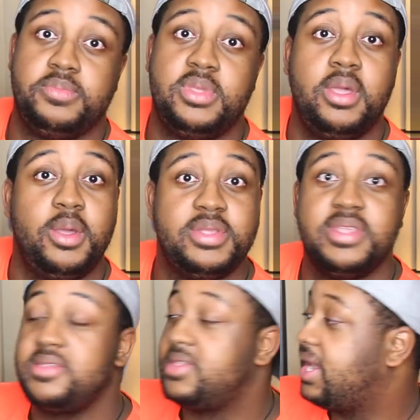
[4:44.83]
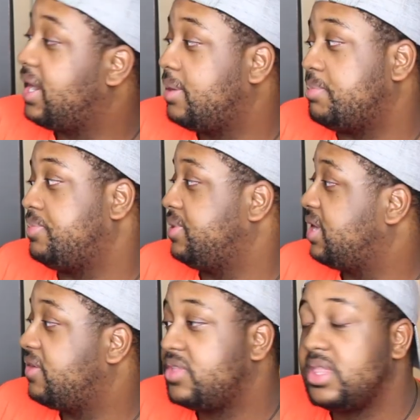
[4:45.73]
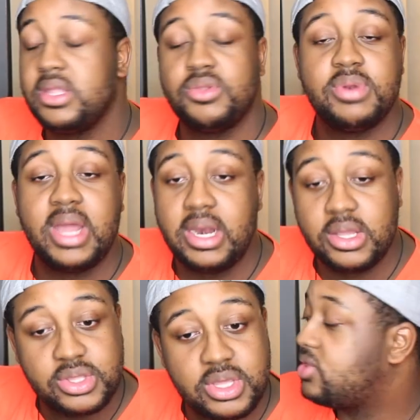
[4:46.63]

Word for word: The setup and everything do not look cheap.